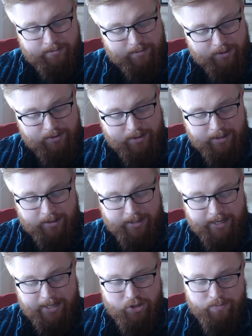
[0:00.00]
Use a little
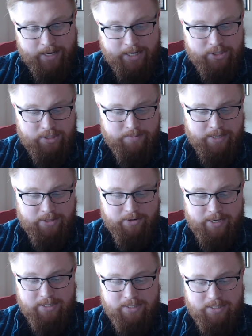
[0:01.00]
angel magic to make their
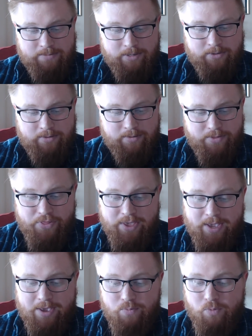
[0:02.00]
heads explode?
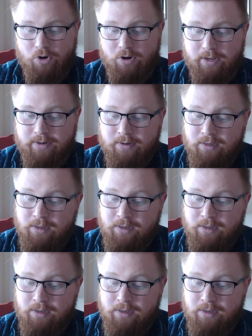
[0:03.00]
Think, you moron.